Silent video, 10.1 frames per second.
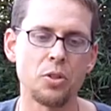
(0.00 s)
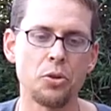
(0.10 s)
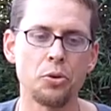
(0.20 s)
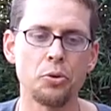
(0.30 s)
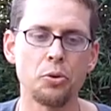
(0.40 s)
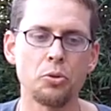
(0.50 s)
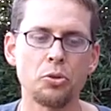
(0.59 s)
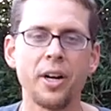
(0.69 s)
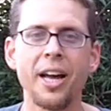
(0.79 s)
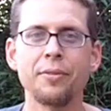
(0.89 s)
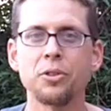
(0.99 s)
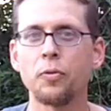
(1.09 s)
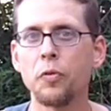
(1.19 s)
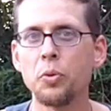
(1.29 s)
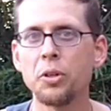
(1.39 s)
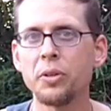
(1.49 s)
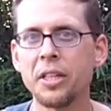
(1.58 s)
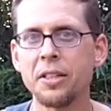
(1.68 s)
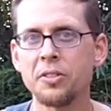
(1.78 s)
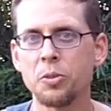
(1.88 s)
to try to have as few
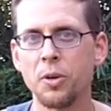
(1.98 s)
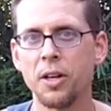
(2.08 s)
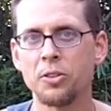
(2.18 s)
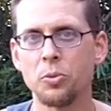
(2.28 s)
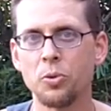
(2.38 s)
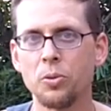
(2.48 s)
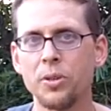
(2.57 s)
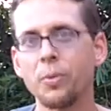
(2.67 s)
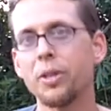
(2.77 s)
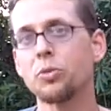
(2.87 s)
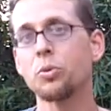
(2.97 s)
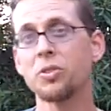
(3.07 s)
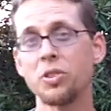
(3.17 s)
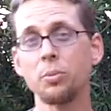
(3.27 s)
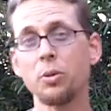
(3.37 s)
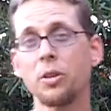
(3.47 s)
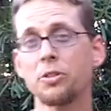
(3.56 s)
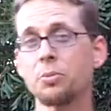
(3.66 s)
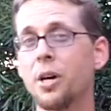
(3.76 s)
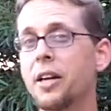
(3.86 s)
ingredients as possible. That way it's real simple
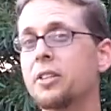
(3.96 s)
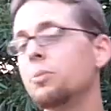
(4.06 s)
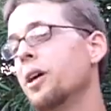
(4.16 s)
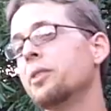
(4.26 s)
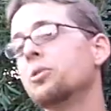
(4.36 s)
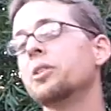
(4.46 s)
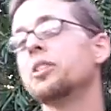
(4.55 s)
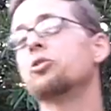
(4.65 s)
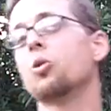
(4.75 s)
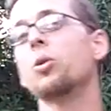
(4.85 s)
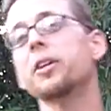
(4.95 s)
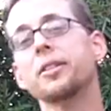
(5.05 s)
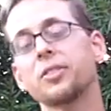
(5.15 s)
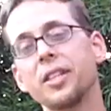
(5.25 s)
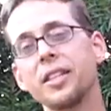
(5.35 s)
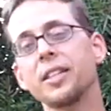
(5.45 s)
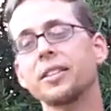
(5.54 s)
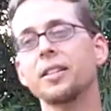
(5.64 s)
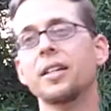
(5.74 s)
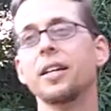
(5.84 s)
on your body. Your body really enjoys
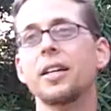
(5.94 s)
eating